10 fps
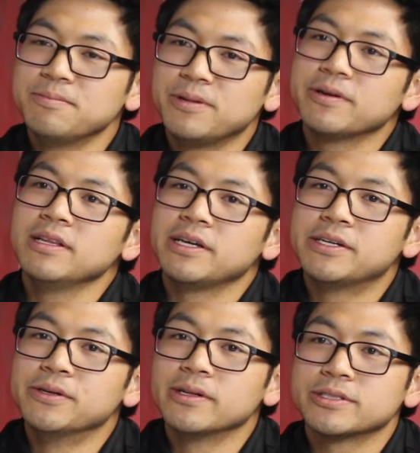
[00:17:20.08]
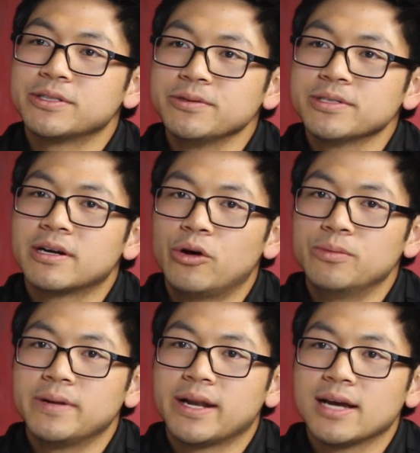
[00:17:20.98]
that would be really cool because so. those are
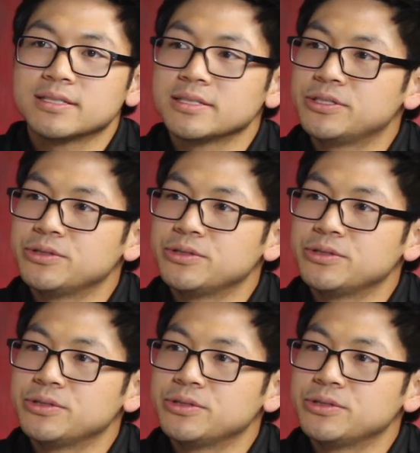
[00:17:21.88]
open access